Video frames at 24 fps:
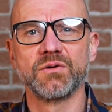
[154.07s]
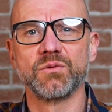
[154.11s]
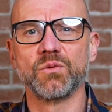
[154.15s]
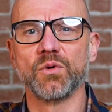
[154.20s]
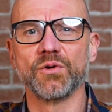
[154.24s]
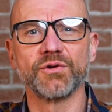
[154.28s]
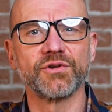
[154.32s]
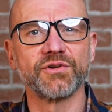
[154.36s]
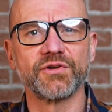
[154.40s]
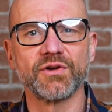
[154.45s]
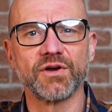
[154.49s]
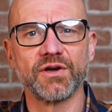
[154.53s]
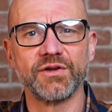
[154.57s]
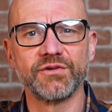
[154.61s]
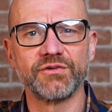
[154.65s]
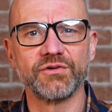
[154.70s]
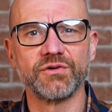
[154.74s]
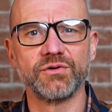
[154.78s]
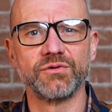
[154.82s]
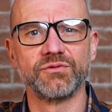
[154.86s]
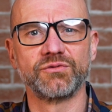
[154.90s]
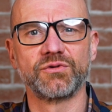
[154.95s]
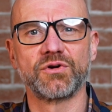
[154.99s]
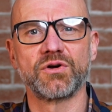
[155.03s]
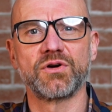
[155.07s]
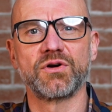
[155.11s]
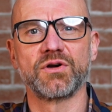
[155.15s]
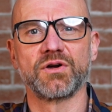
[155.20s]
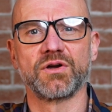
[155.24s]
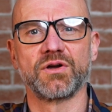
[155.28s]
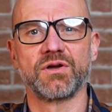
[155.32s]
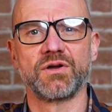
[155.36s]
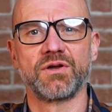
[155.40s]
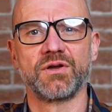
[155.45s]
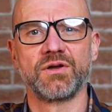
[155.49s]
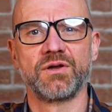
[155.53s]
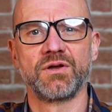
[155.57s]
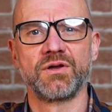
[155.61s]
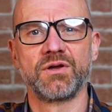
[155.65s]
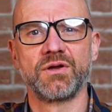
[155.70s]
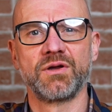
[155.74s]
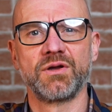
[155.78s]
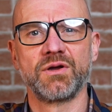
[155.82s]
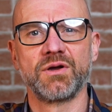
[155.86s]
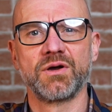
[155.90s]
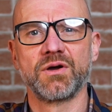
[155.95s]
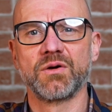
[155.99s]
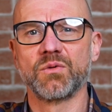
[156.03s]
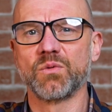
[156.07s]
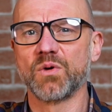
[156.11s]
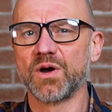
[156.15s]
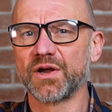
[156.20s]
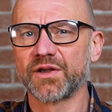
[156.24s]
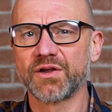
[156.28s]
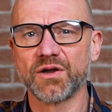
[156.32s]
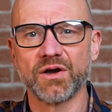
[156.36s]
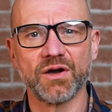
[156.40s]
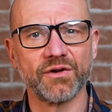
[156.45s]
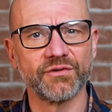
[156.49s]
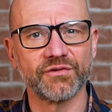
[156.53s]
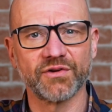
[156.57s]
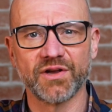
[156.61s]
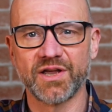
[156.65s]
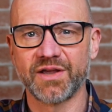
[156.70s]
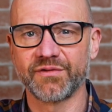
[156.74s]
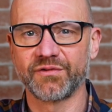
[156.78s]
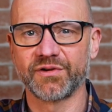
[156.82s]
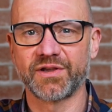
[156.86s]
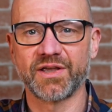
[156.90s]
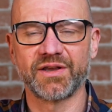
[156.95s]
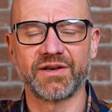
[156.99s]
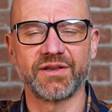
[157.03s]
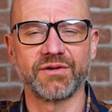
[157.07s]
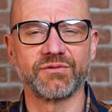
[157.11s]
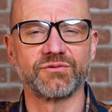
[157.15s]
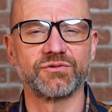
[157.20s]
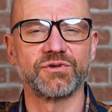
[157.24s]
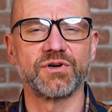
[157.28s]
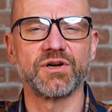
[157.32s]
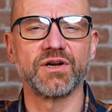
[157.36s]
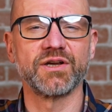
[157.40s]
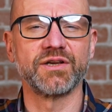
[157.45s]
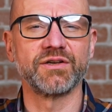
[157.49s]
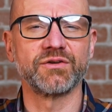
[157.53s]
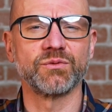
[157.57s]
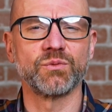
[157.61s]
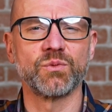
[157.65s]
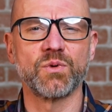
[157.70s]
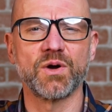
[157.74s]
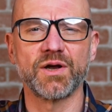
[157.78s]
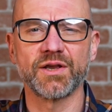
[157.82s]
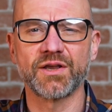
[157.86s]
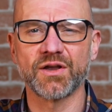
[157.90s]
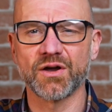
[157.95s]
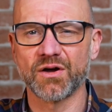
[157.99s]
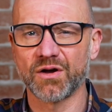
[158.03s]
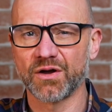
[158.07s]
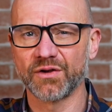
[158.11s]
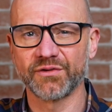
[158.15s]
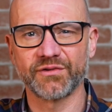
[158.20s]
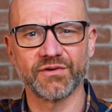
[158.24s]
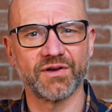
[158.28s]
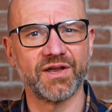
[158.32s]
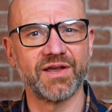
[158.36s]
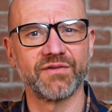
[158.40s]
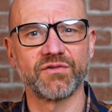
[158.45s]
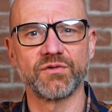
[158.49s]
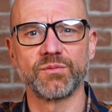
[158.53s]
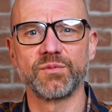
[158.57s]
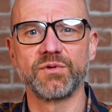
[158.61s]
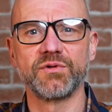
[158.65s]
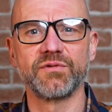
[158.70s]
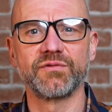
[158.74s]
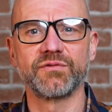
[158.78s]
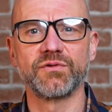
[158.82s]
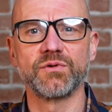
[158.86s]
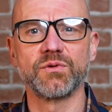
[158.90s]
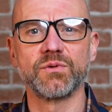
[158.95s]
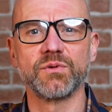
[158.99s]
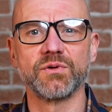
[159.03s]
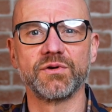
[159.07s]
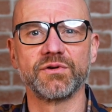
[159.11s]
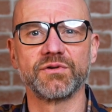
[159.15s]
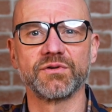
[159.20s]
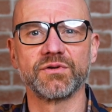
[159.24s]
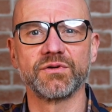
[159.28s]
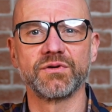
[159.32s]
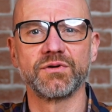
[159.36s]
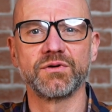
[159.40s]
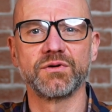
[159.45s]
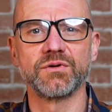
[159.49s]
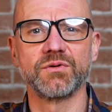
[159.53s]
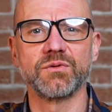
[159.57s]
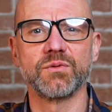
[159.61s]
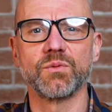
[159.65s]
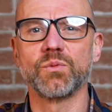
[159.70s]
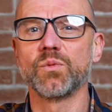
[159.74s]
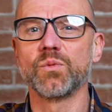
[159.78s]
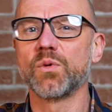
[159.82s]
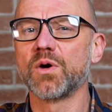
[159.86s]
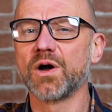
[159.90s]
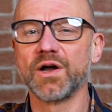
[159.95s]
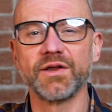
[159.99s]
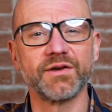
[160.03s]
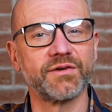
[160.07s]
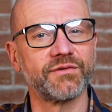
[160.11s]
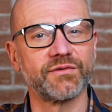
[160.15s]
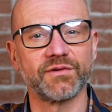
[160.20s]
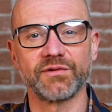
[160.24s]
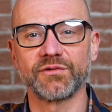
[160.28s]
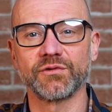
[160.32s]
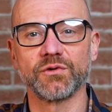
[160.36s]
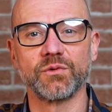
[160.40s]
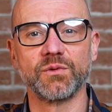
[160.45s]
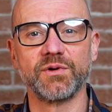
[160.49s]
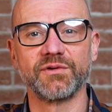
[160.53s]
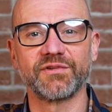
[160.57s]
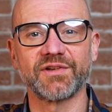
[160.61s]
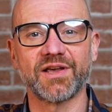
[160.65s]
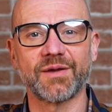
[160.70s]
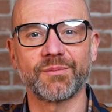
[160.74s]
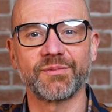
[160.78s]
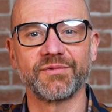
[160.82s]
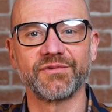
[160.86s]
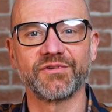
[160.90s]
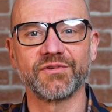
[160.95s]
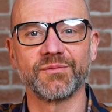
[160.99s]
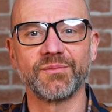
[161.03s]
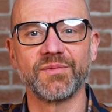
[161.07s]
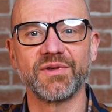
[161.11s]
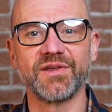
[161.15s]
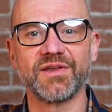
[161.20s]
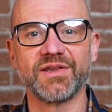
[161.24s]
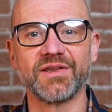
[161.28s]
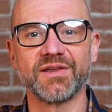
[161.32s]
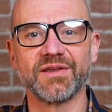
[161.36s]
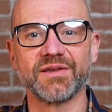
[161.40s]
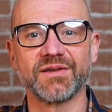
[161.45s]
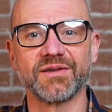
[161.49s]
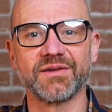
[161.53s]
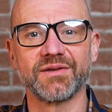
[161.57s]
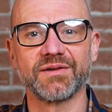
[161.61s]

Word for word: What did I do wrong? Why can't I ever get it right? Why can't I ever move forward? Why does this always happen to me?